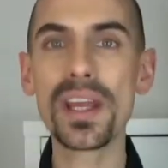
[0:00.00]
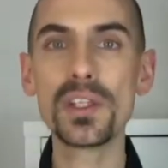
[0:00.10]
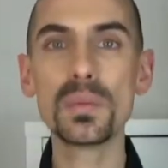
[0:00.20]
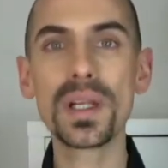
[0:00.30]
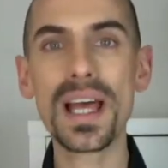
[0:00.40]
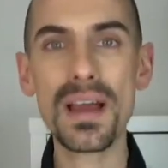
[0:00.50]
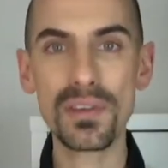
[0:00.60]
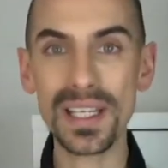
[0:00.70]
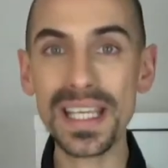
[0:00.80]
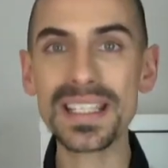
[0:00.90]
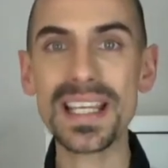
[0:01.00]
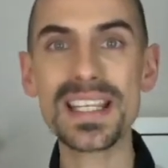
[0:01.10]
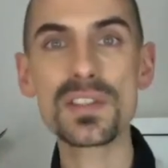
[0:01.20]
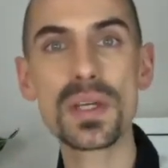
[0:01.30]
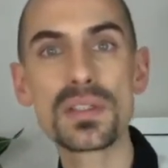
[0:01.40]
You will have a link that
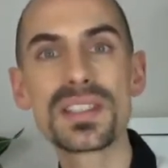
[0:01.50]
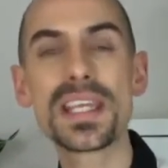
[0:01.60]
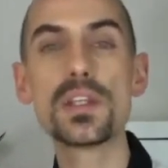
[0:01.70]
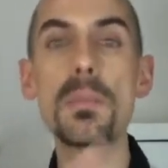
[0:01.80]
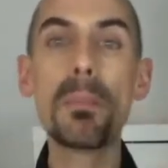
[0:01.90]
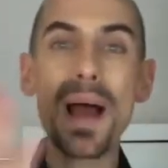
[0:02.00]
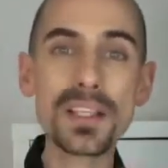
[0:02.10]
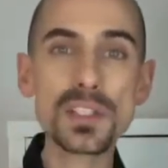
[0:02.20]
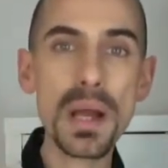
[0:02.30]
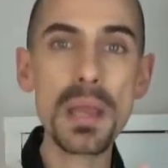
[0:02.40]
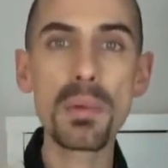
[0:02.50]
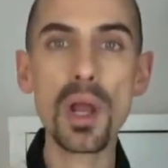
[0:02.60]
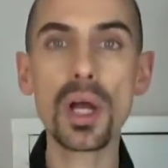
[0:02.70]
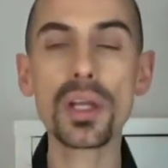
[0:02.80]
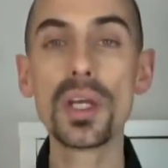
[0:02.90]
is going to take you back to my
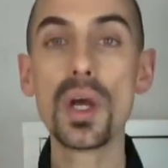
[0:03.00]
blog.